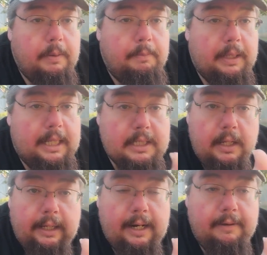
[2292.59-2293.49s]
But that's
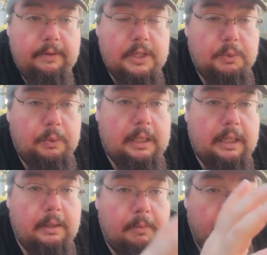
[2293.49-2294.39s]
all I got for this week.
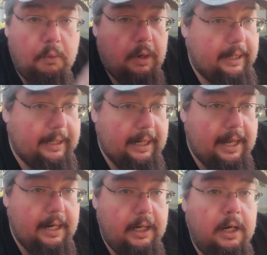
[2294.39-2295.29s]
Before I get
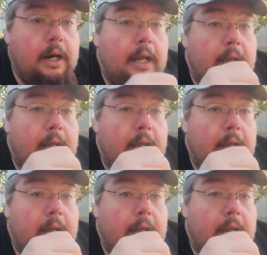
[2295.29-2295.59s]
out of here,